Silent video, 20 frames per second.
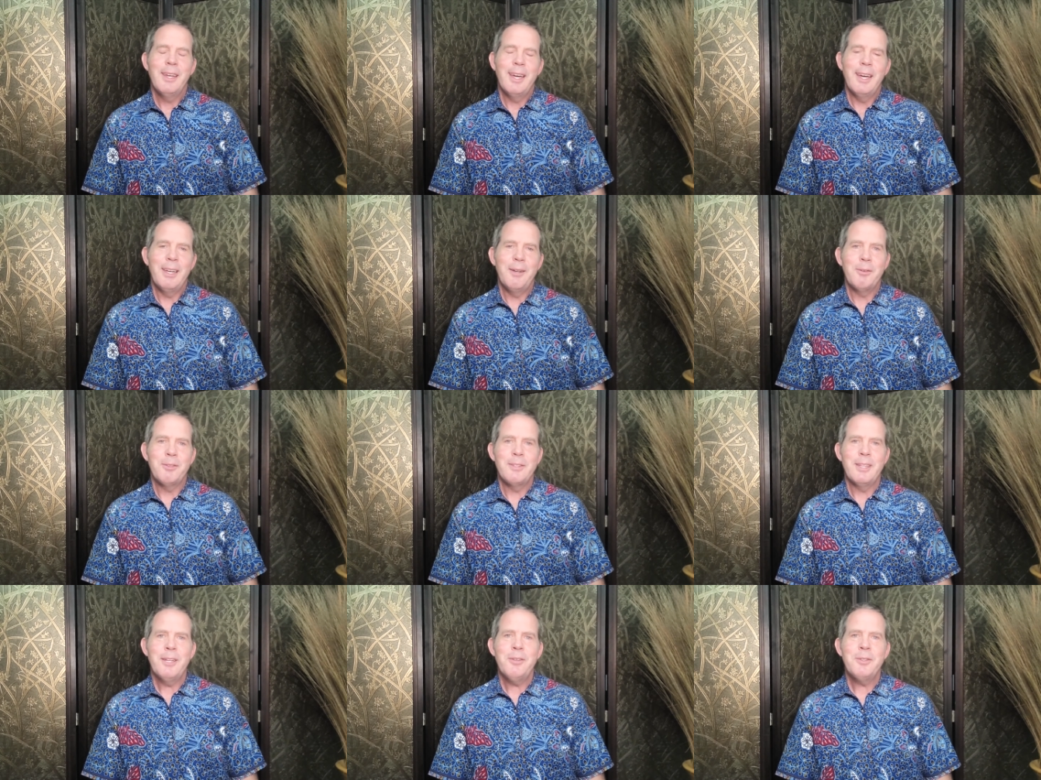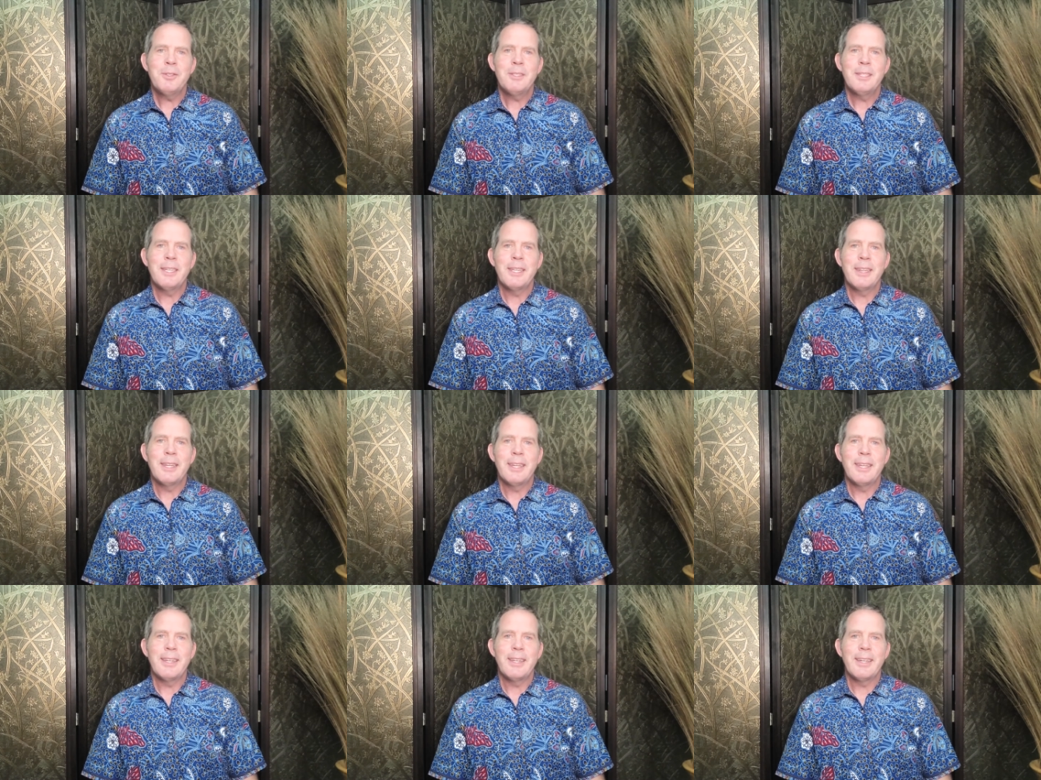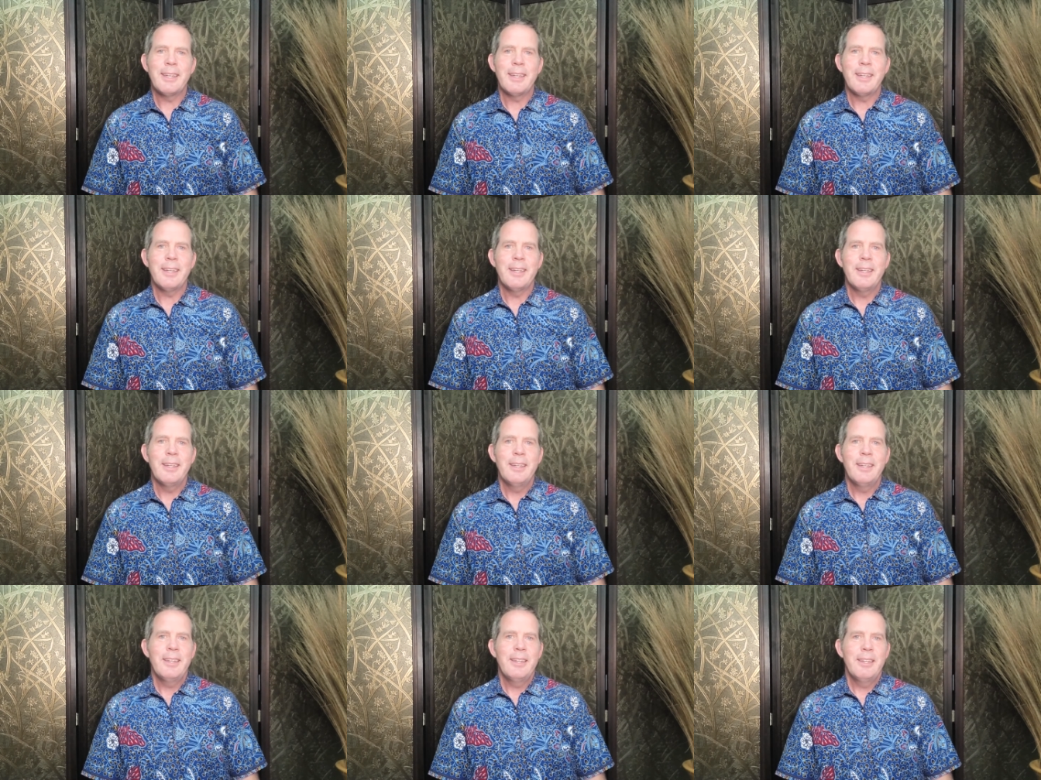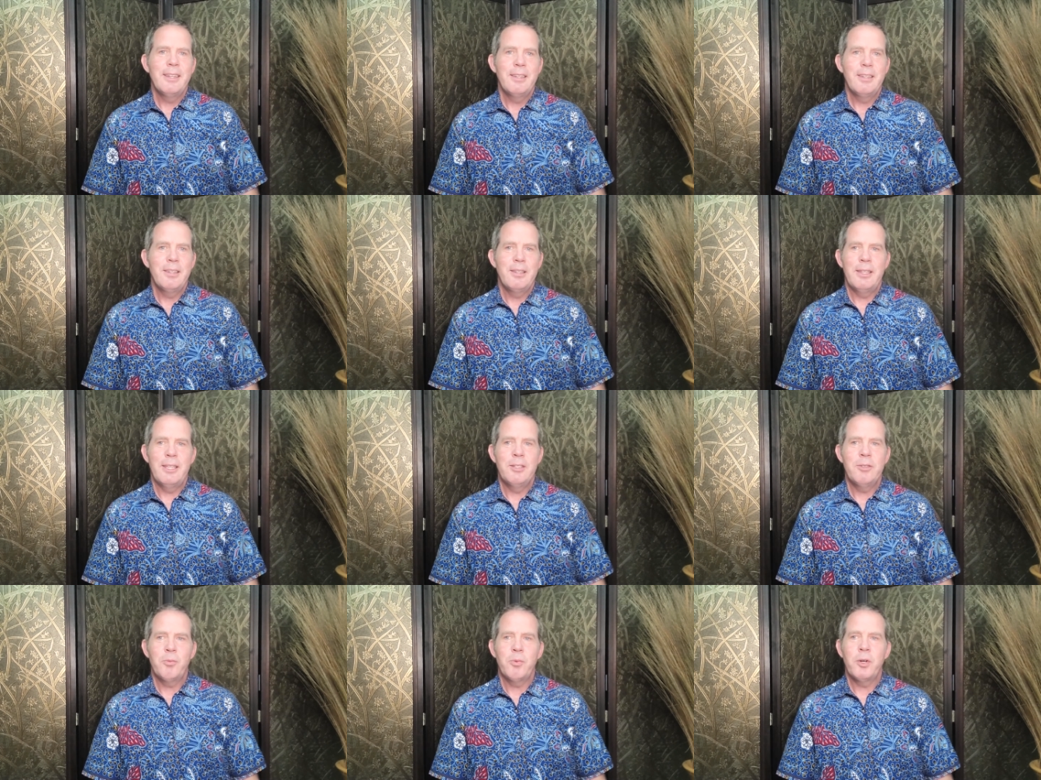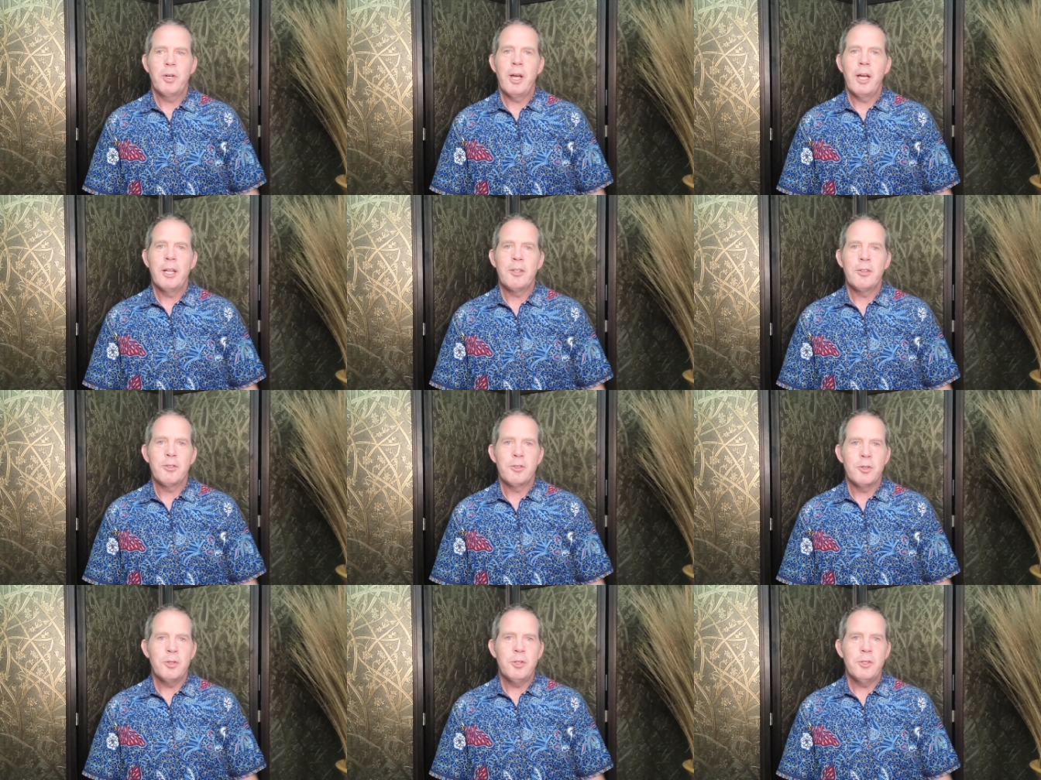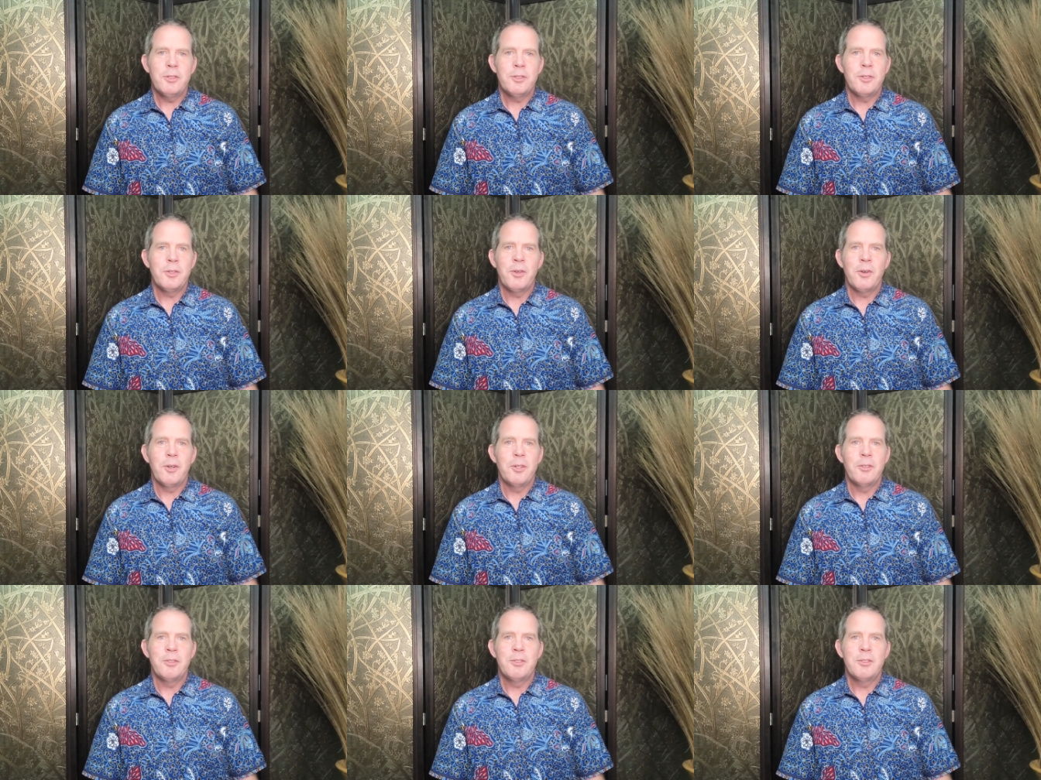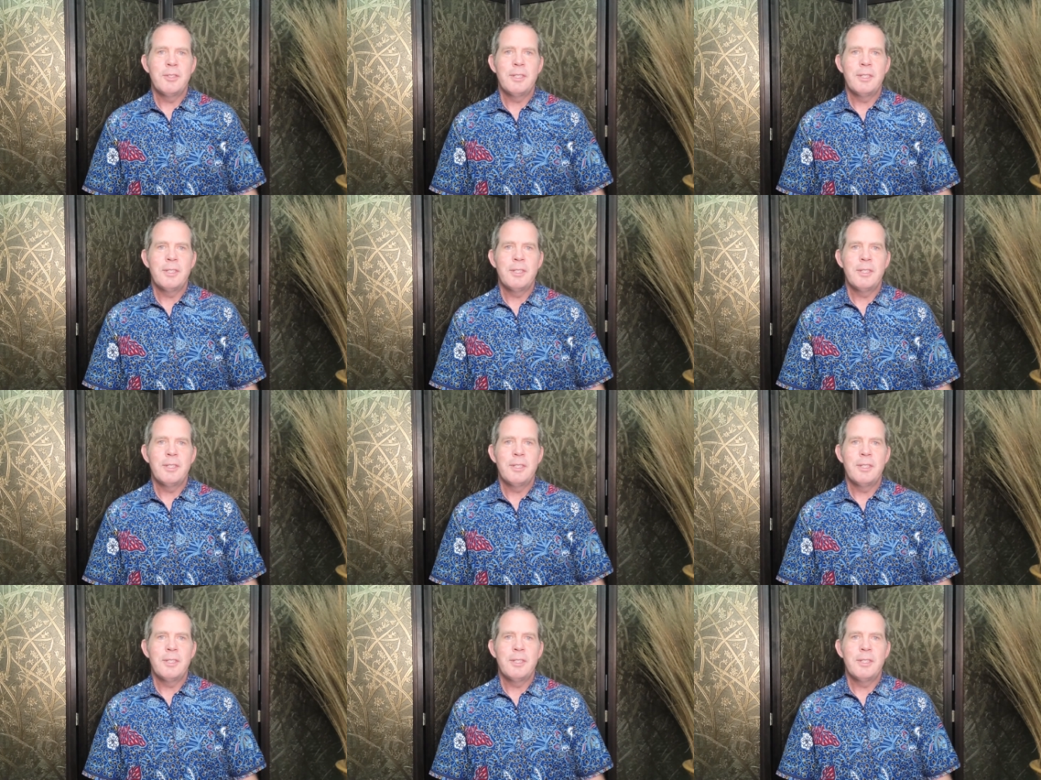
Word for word: And it was interesting that uh, these were not desserts or, or,